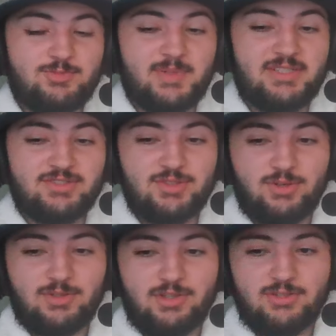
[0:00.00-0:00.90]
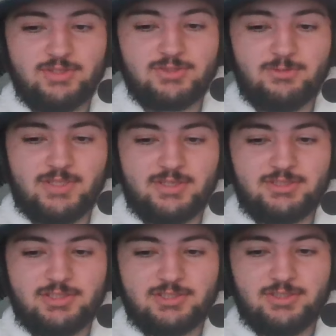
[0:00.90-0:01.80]
be so close
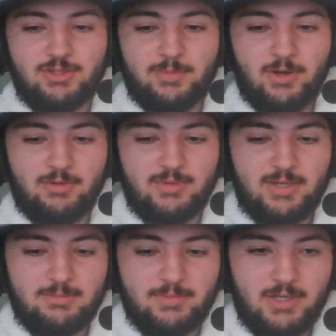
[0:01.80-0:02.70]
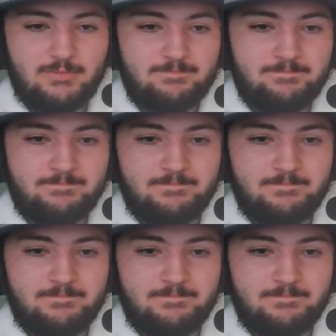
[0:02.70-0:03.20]
with just two Pokemon, but